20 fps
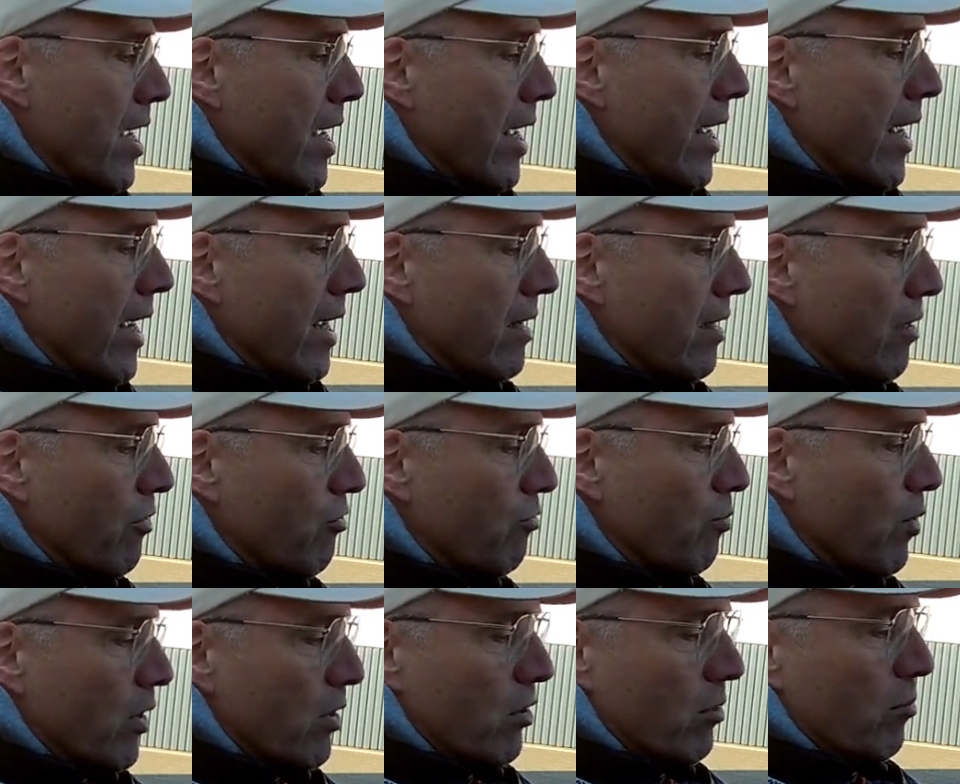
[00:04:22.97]
And there's
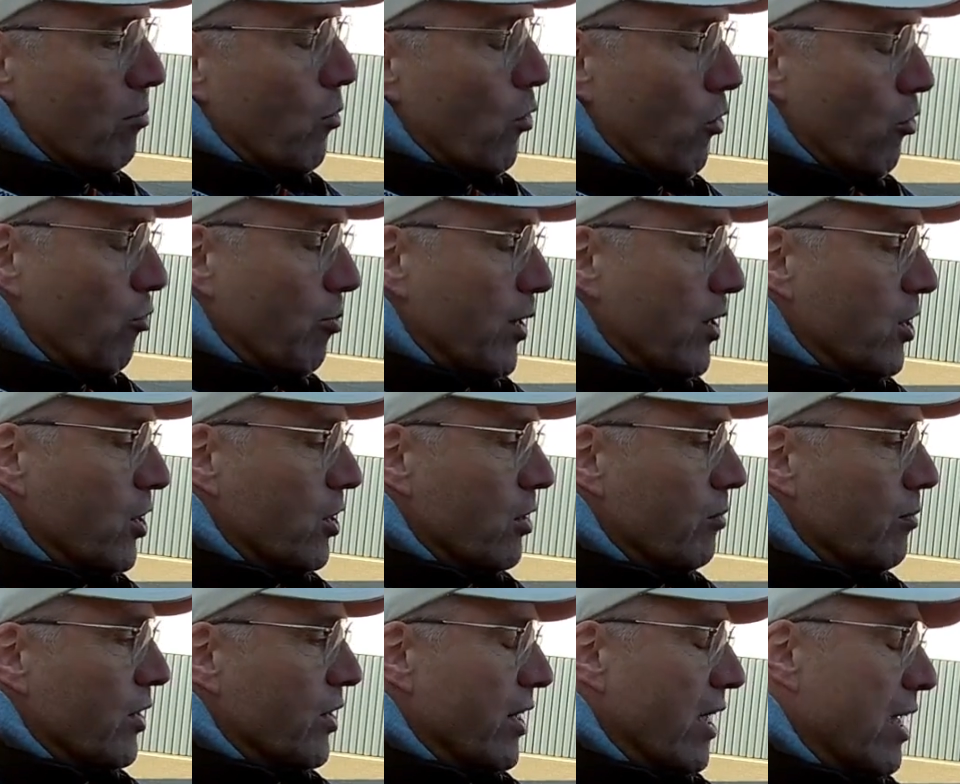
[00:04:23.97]
one more switch
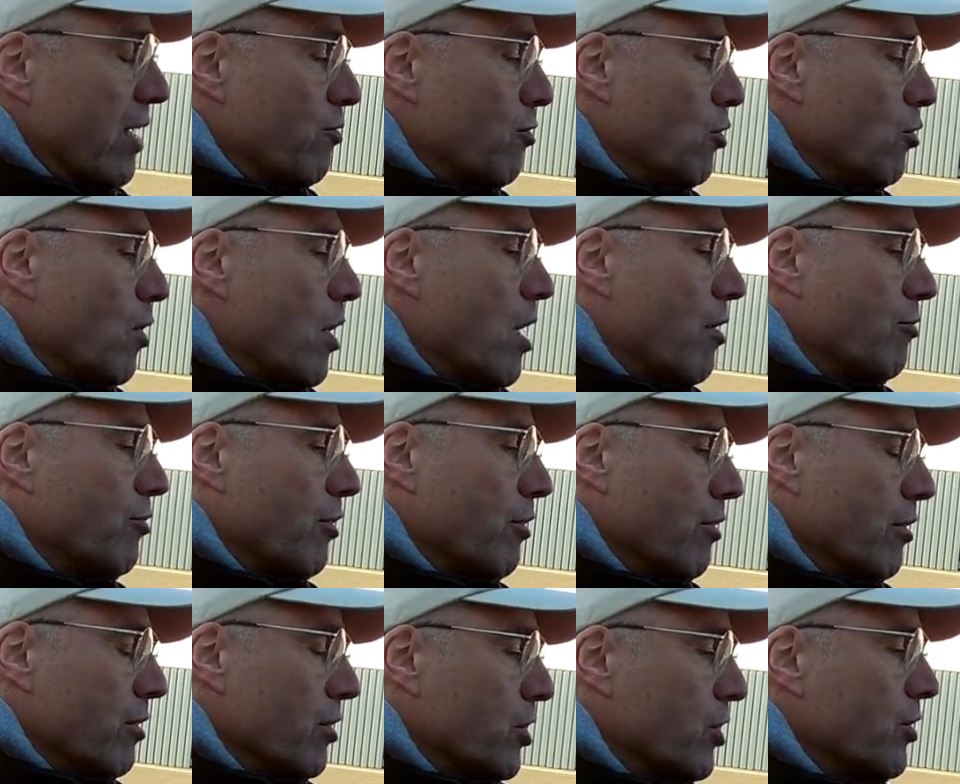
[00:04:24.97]
which I have to do
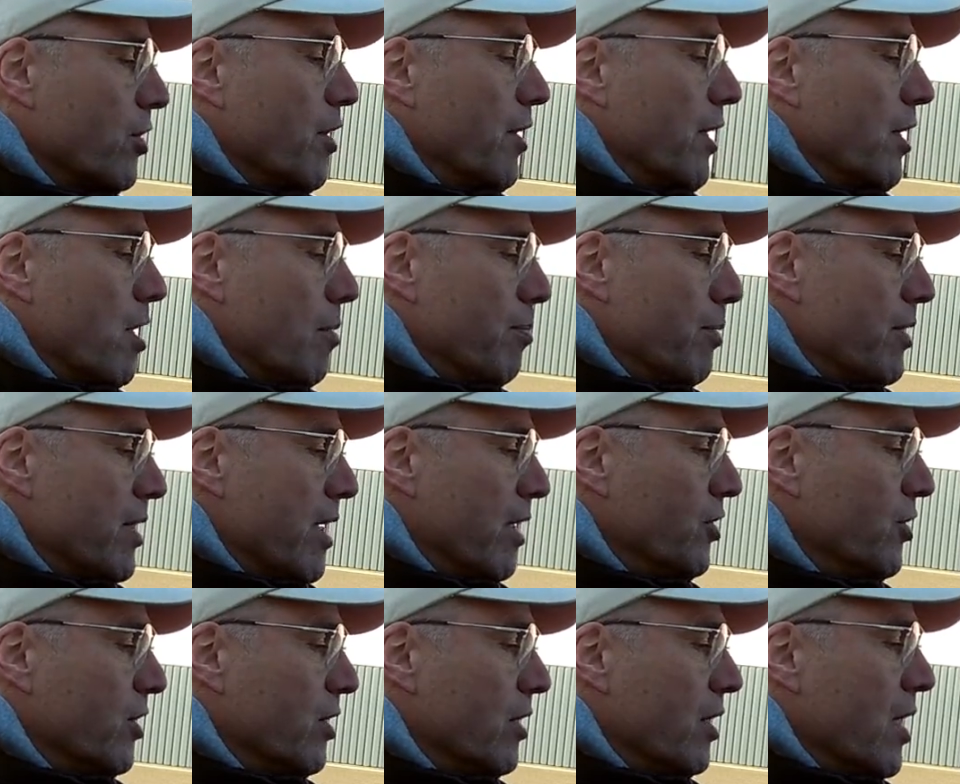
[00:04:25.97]
after starting up the
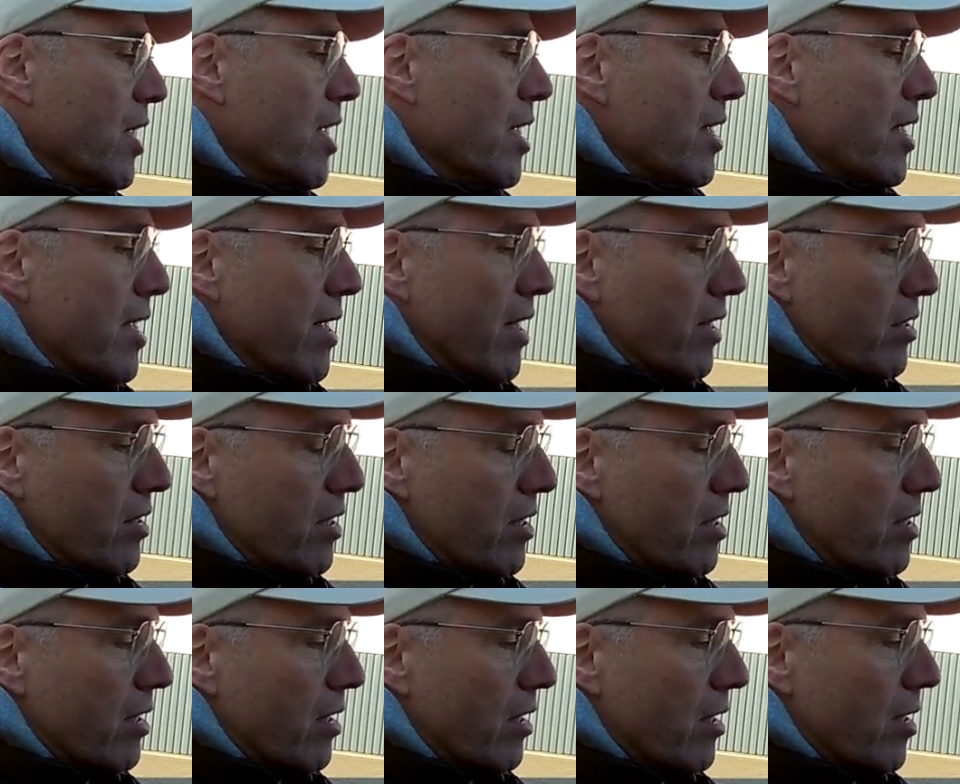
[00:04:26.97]
engine, and that's
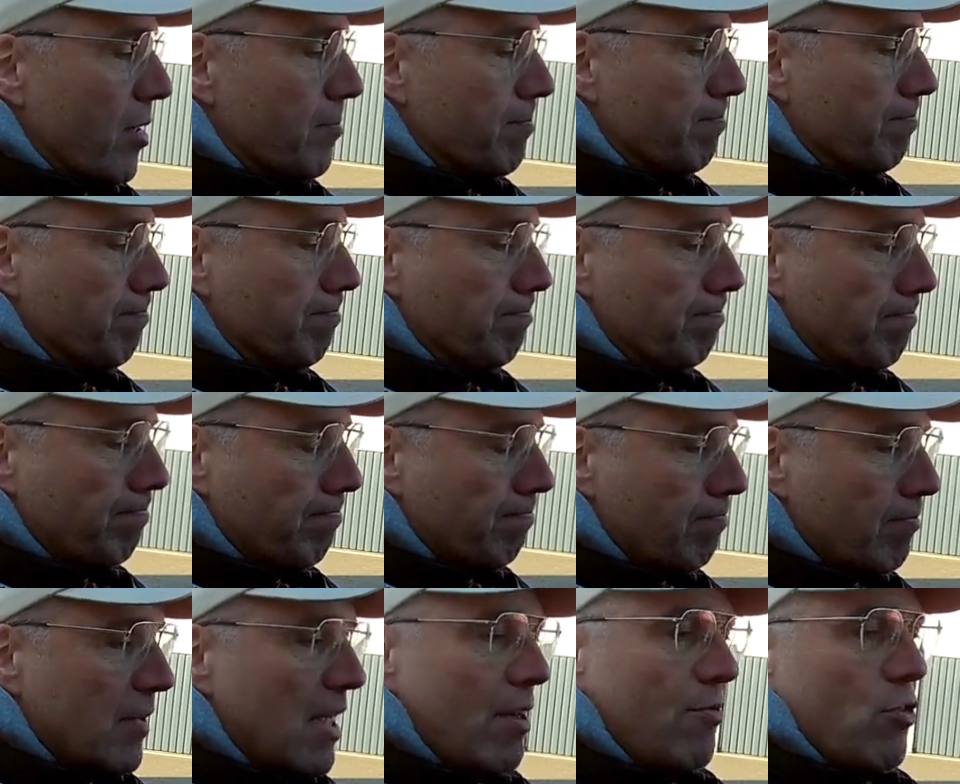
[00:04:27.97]
the
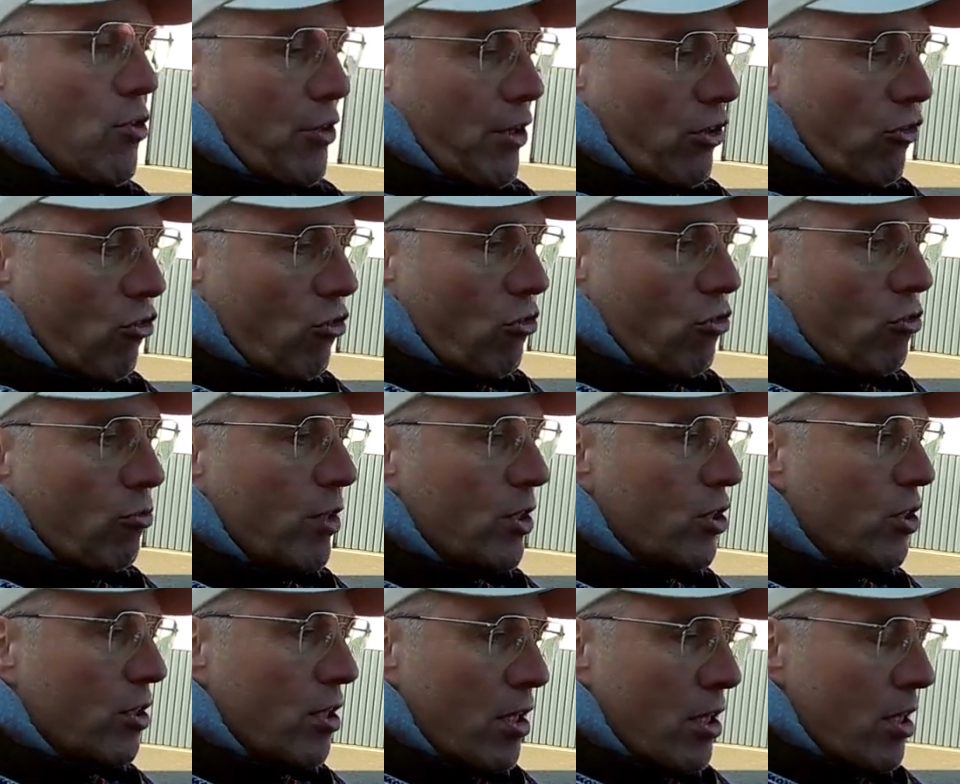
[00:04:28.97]
avionics, which
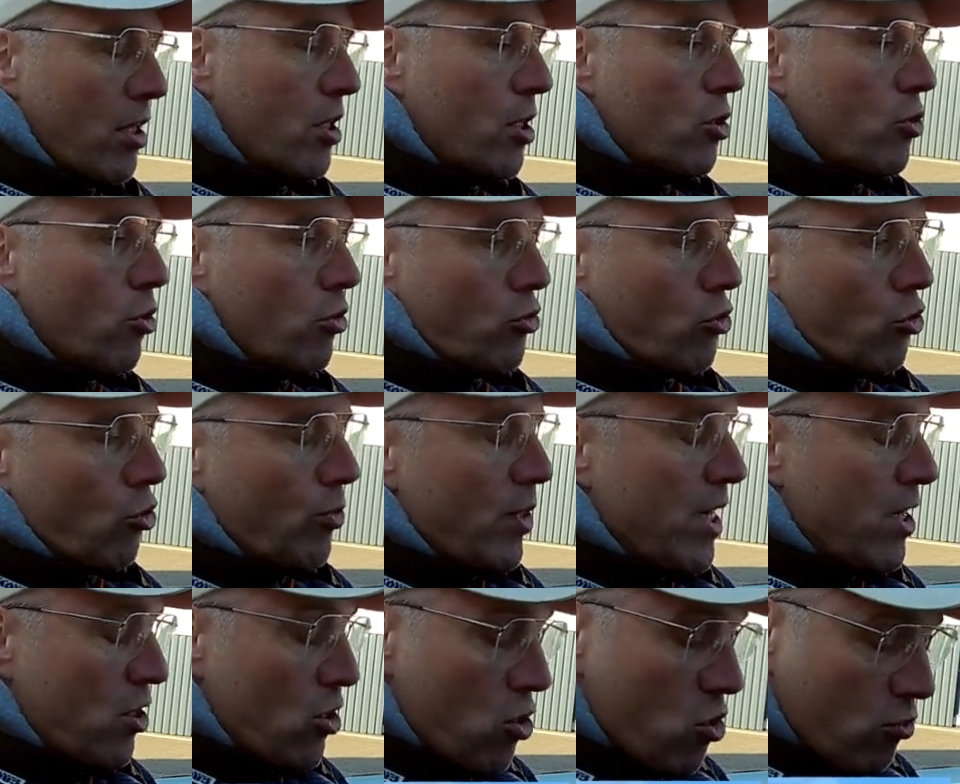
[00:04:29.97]
turns on the
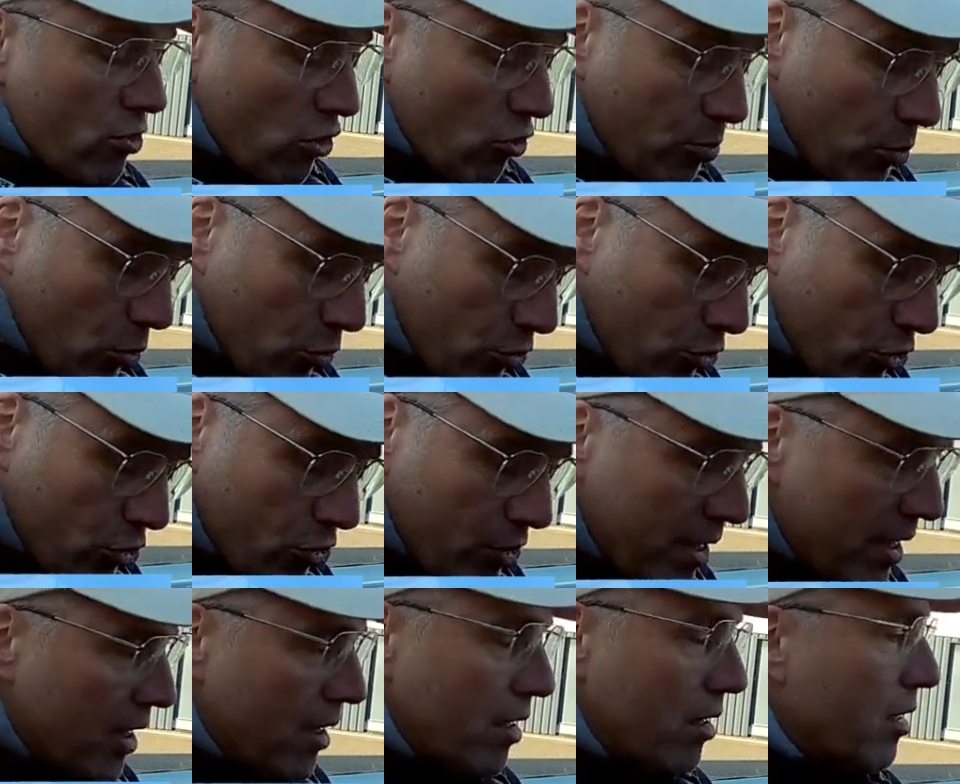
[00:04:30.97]
radio, transponder,
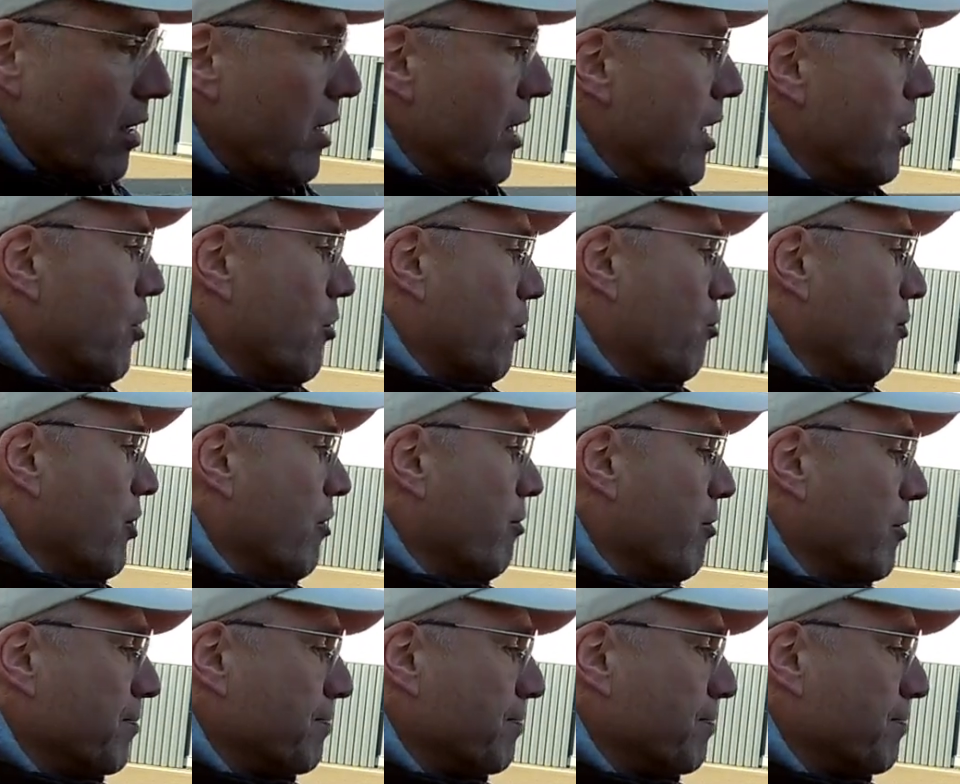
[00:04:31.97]
and other stuff.